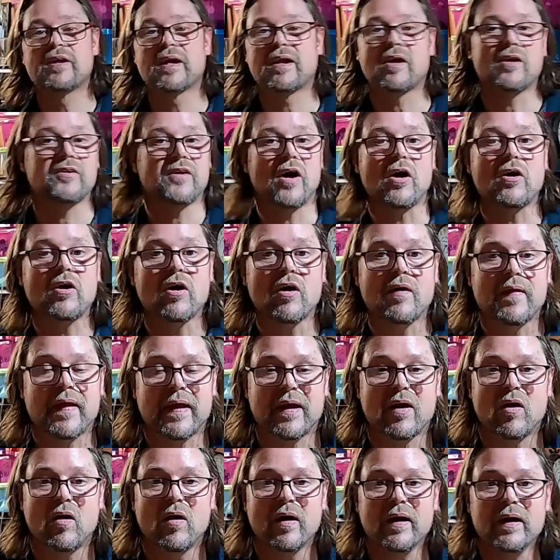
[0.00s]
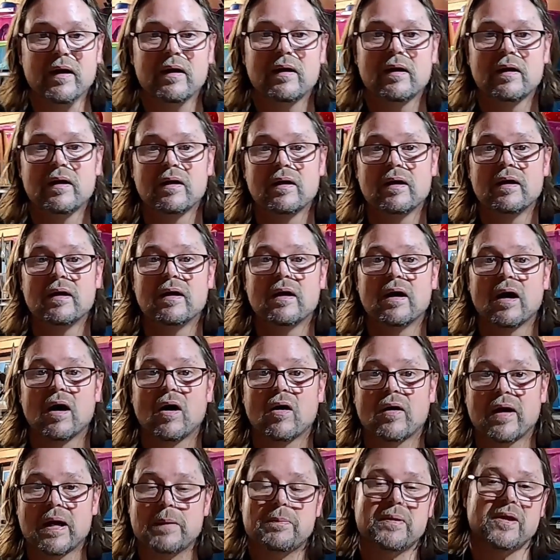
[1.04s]
that I don't go that high. I'll
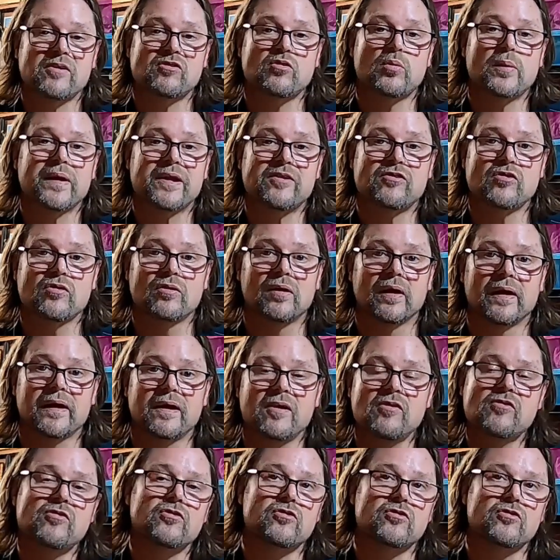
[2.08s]
keep it at 22 litres or